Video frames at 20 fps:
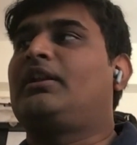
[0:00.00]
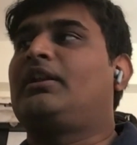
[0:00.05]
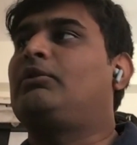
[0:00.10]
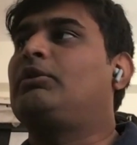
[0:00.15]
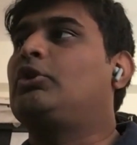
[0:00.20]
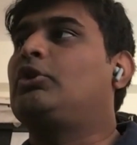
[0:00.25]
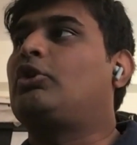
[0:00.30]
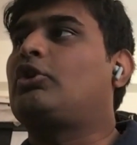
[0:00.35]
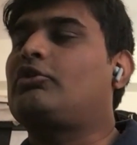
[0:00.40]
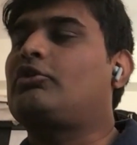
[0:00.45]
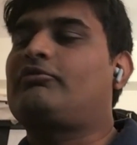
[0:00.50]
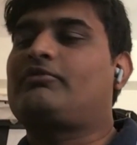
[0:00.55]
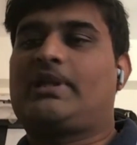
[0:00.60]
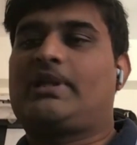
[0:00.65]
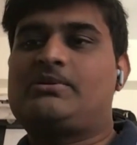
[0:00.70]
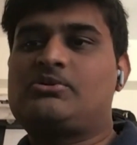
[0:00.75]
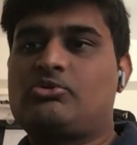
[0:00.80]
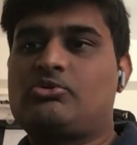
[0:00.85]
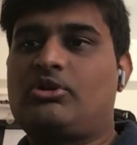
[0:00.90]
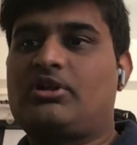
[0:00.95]
Now, a lot of
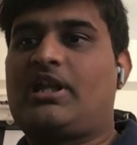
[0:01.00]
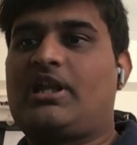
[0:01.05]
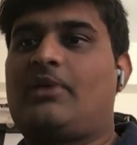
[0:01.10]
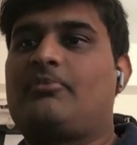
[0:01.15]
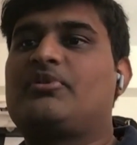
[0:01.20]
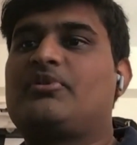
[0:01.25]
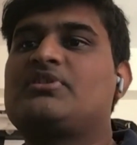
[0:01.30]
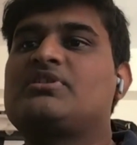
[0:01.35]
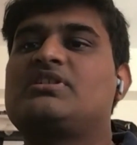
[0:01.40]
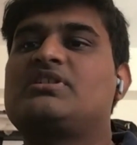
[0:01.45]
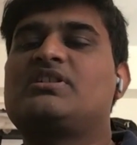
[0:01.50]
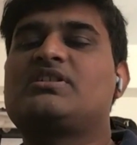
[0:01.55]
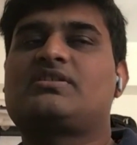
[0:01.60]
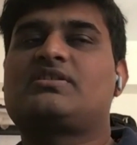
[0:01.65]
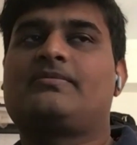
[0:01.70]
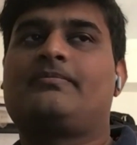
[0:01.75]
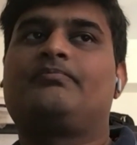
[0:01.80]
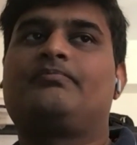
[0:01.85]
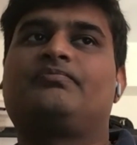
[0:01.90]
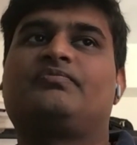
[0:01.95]
times, what happens
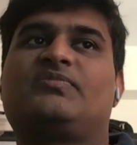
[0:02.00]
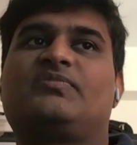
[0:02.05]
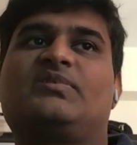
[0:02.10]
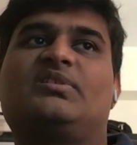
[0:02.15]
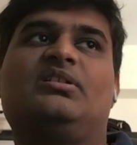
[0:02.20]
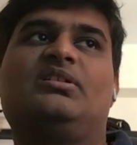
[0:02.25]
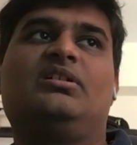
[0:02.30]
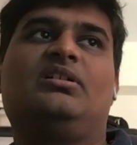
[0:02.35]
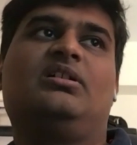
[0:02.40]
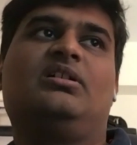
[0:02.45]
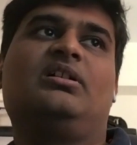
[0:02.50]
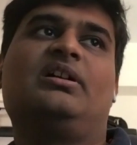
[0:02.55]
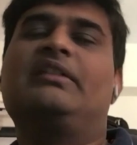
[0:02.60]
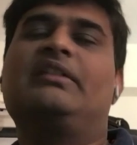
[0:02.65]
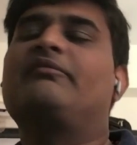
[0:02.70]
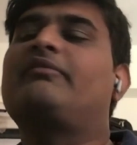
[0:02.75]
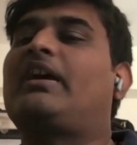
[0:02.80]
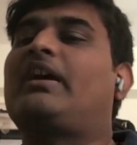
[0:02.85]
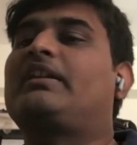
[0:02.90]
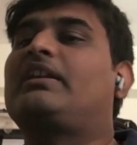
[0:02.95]
is,
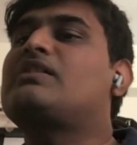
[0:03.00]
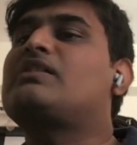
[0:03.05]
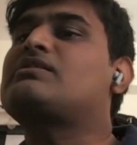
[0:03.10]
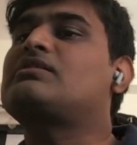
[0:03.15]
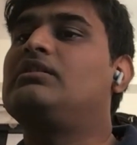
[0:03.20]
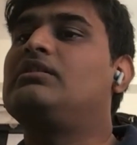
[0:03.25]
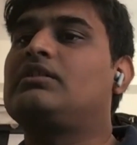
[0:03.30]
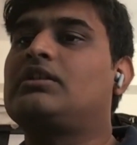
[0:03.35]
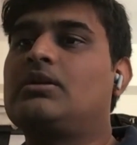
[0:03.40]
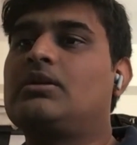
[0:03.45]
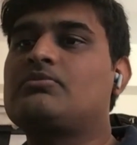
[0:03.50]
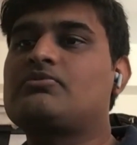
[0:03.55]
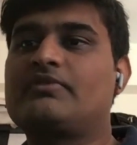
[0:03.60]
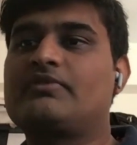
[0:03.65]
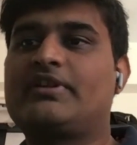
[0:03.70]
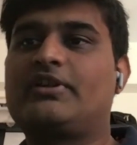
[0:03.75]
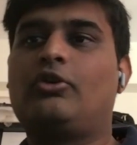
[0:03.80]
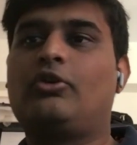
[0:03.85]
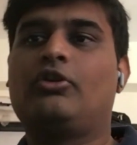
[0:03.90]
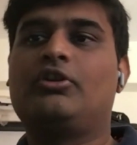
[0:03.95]
in financial
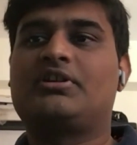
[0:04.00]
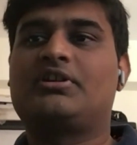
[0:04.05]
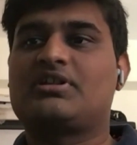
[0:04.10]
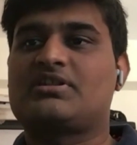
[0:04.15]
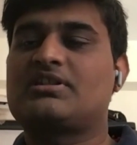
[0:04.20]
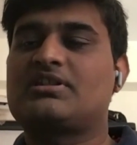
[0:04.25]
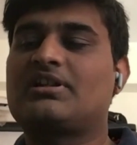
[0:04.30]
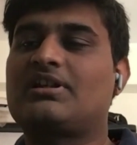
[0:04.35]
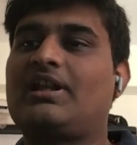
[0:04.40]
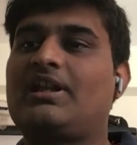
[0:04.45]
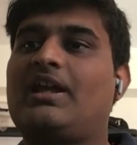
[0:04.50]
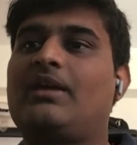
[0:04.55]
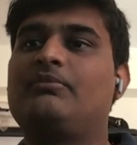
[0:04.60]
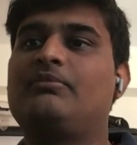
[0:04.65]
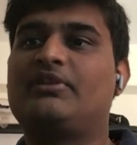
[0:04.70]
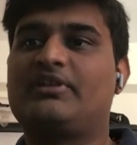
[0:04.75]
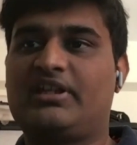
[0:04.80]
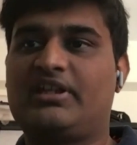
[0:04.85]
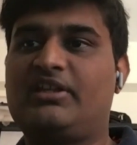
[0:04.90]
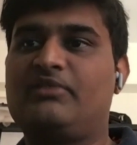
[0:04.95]
terms, we call it asset
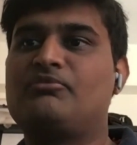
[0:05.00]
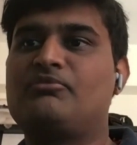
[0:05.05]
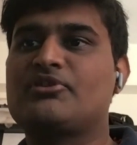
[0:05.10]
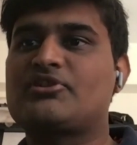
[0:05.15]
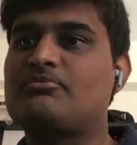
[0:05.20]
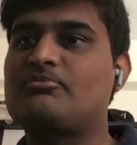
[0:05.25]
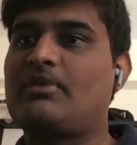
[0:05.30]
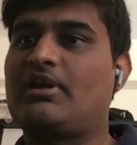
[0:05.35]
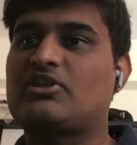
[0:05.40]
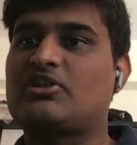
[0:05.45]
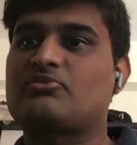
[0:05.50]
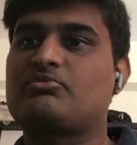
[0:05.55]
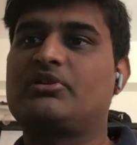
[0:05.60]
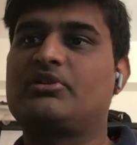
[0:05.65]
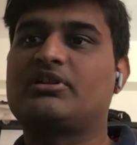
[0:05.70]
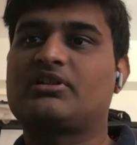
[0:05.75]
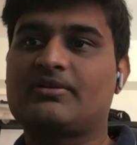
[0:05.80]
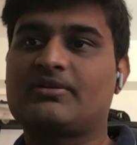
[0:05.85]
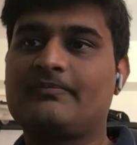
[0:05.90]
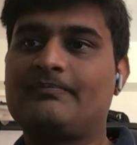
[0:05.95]
liability
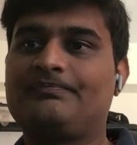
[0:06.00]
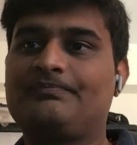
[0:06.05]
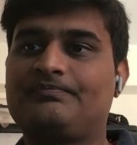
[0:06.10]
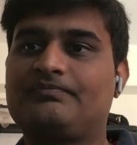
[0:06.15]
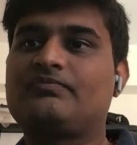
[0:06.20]
mismanagement,